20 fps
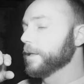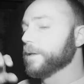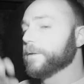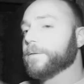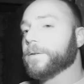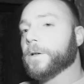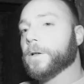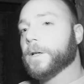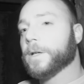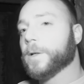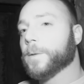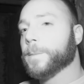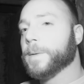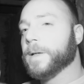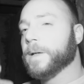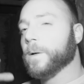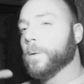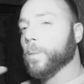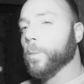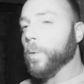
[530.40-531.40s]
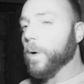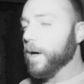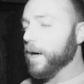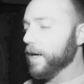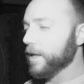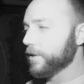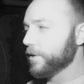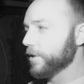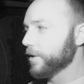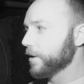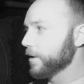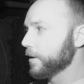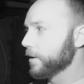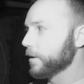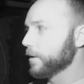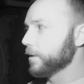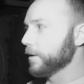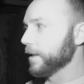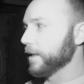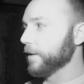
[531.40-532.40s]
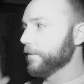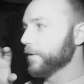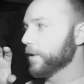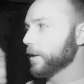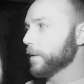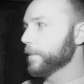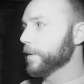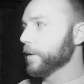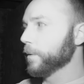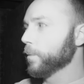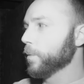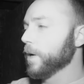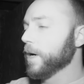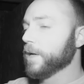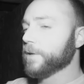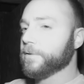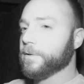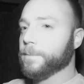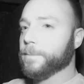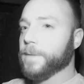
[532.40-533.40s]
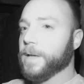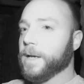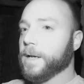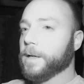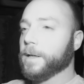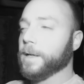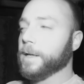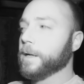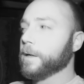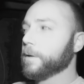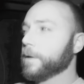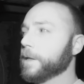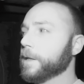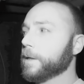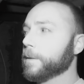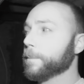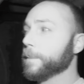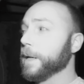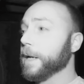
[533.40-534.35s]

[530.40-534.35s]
you feel like you're being watched like I feel like I'm being watched from that area,